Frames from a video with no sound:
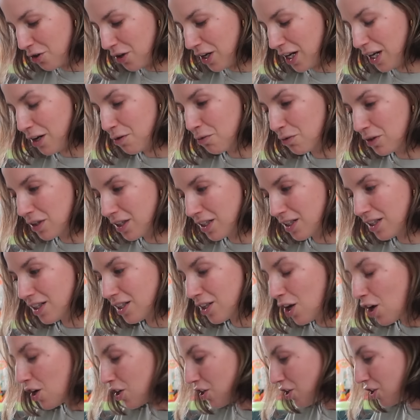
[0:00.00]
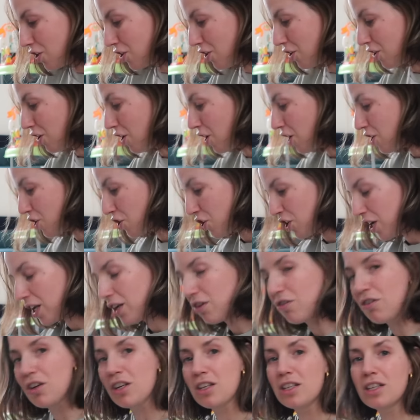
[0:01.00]
it's such a
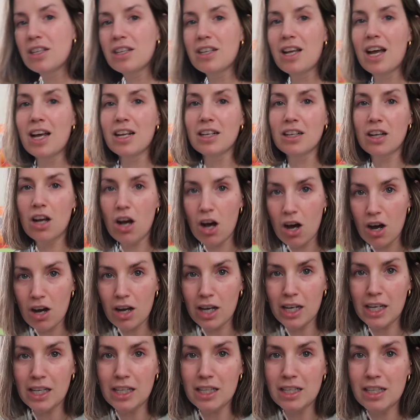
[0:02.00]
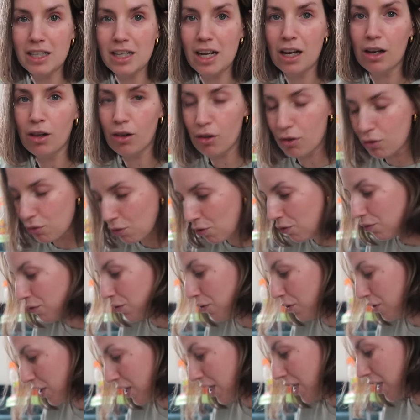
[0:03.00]
generous and kind and thoughtful
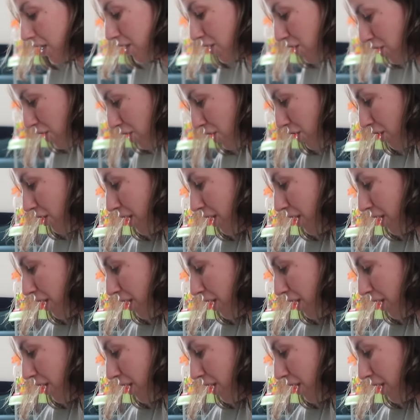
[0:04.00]
thing to do.